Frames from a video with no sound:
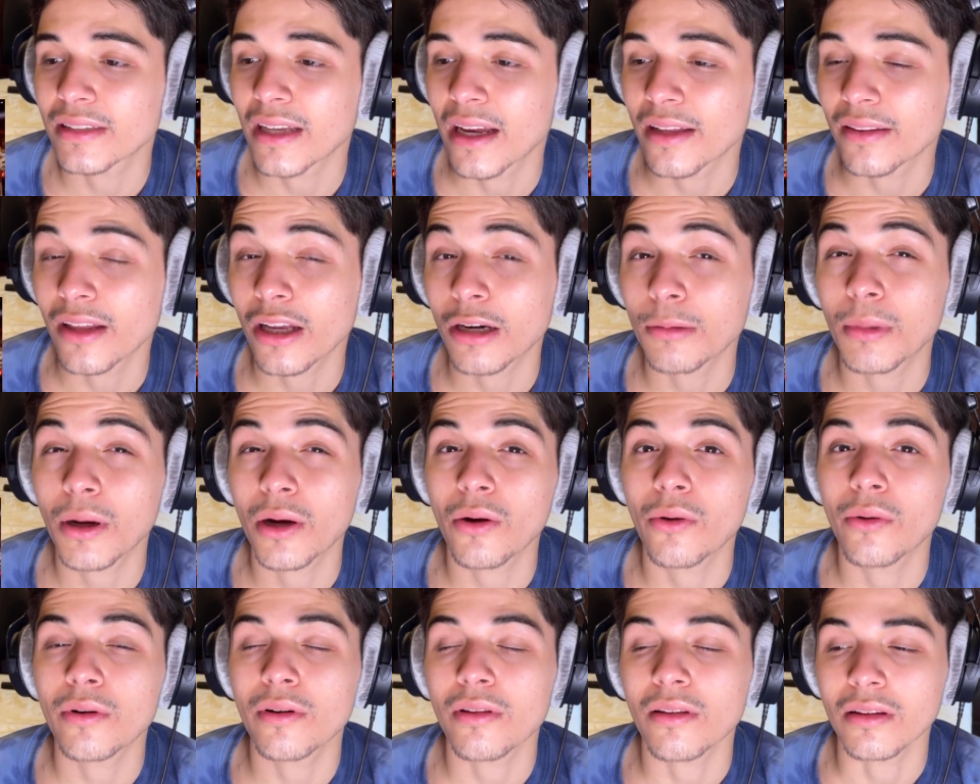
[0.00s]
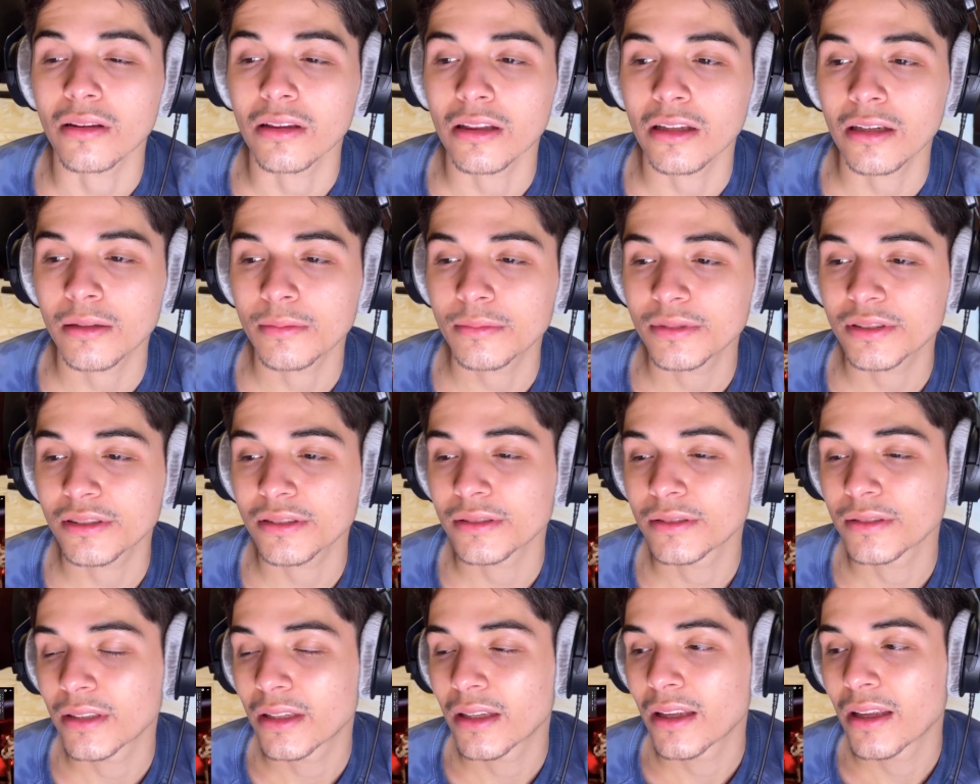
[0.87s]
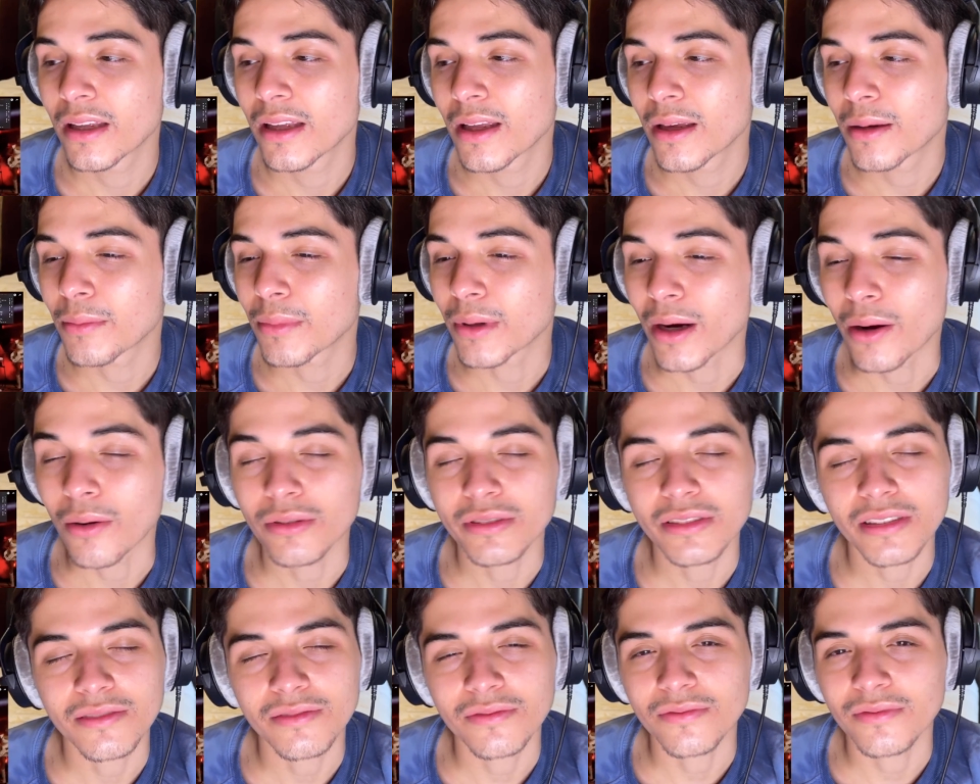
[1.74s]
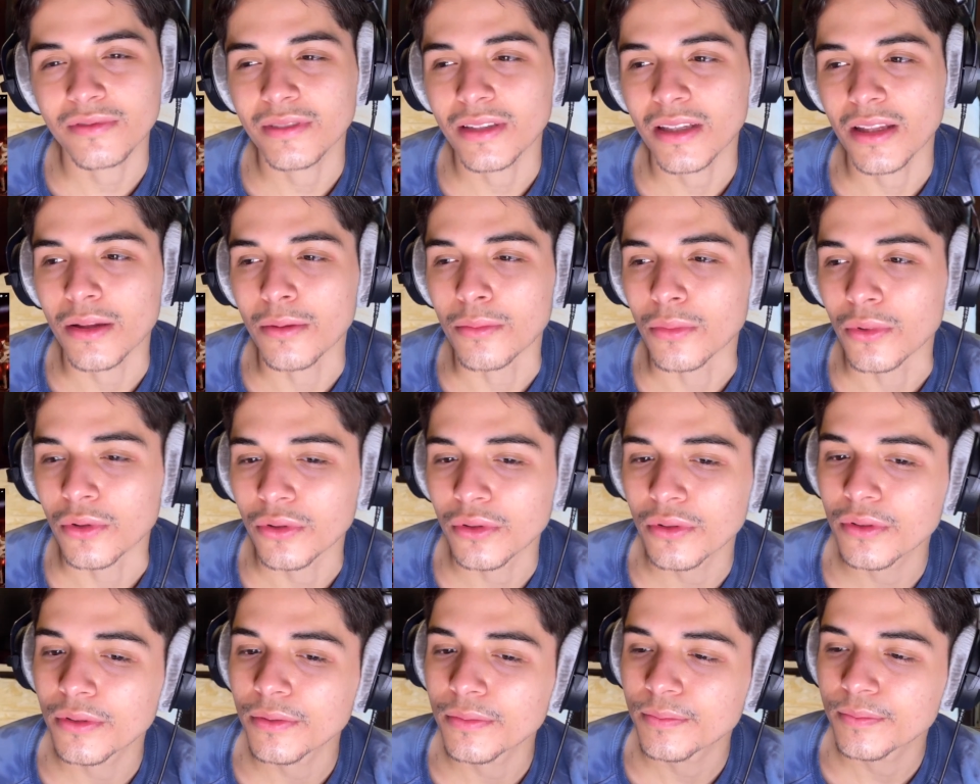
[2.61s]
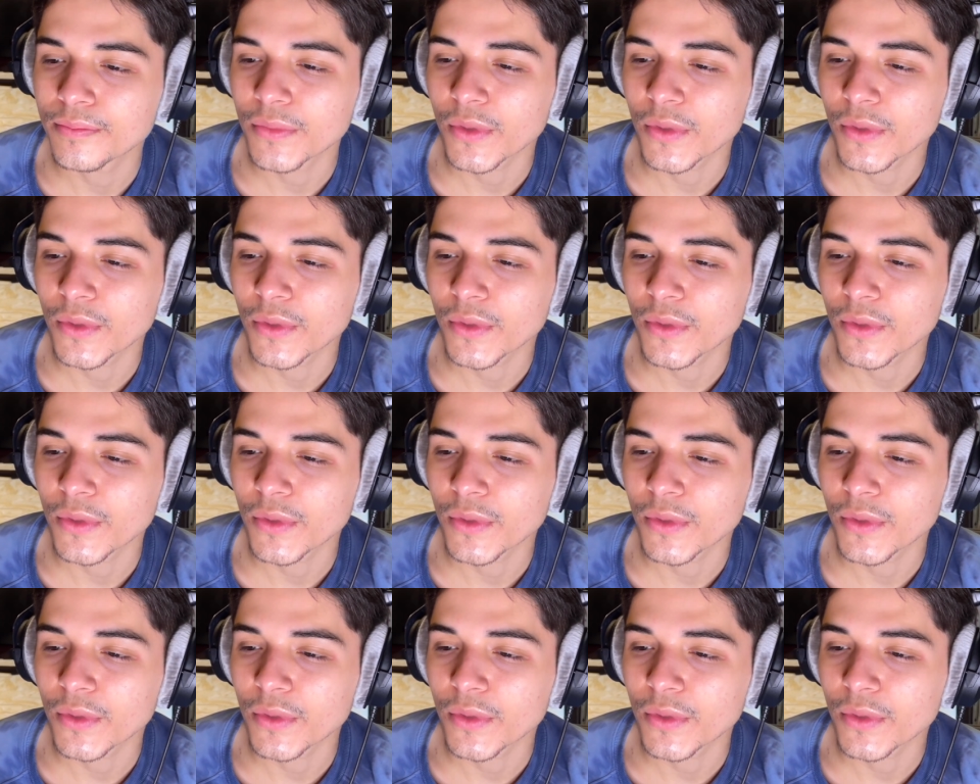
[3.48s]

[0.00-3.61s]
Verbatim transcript: I thought about going to the clubs, but I wasn't in the mood.